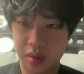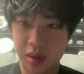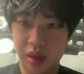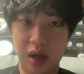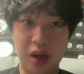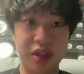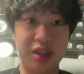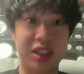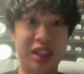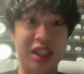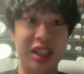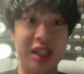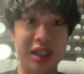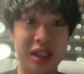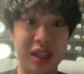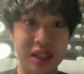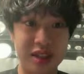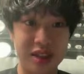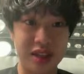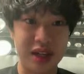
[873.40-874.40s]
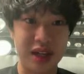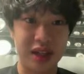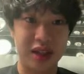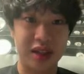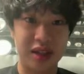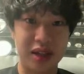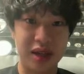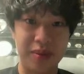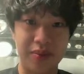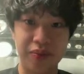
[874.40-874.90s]
Oh, Genius Act.
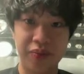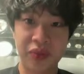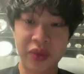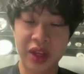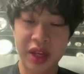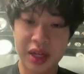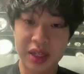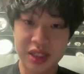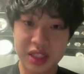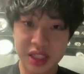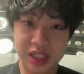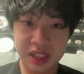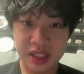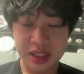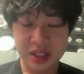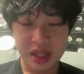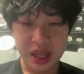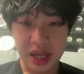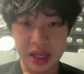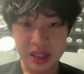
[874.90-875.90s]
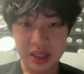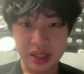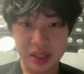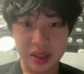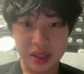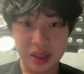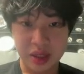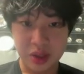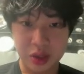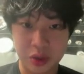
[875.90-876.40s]
Yep. Genius Act in
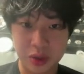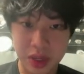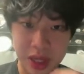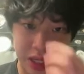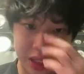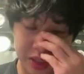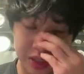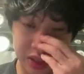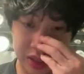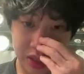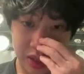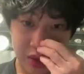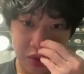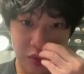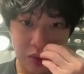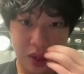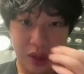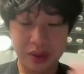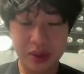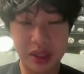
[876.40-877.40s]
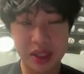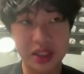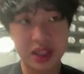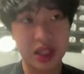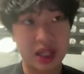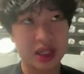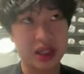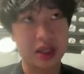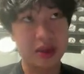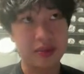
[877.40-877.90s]
the US, while there's
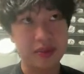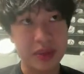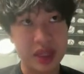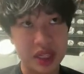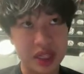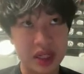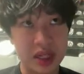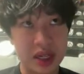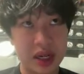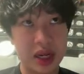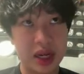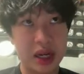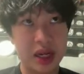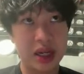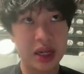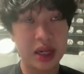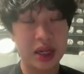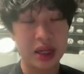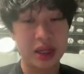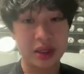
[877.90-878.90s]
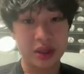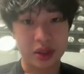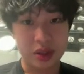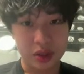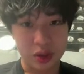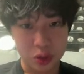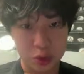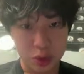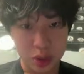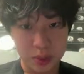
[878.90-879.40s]
like the MiCA in
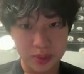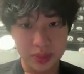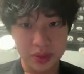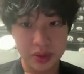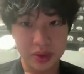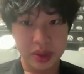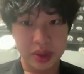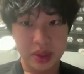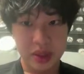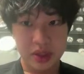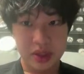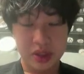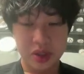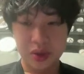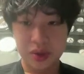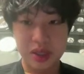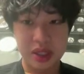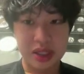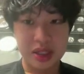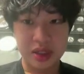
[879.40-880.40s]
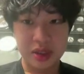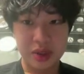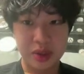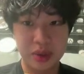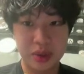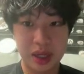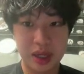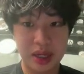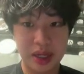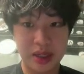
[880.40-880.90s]
Europe. So these two
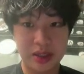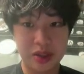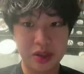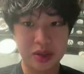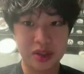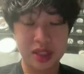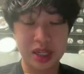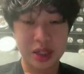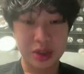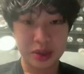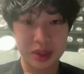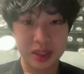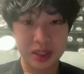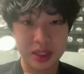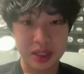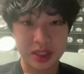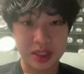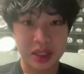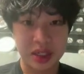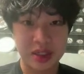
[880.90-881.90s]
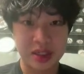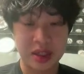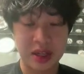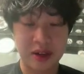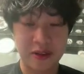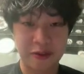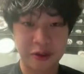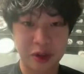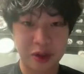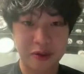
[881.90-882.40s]
are like, so centralized exchange that
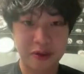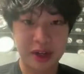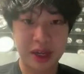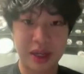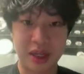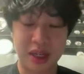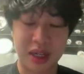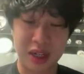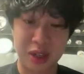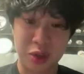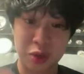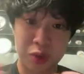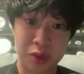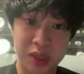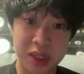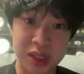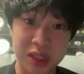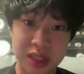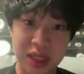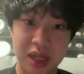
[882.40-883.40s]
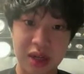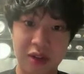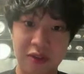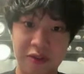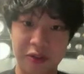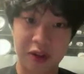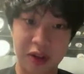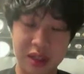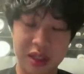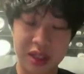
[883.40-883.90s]
are verified that increase that
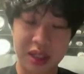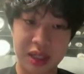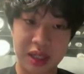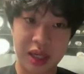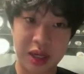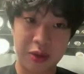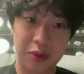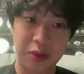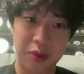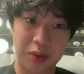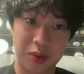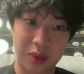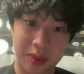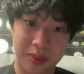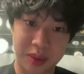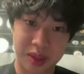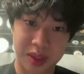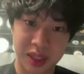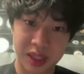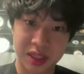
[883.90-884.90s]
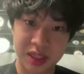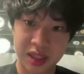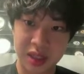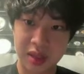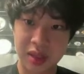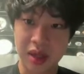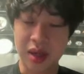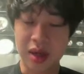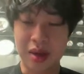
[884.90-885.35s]
authority and reputation.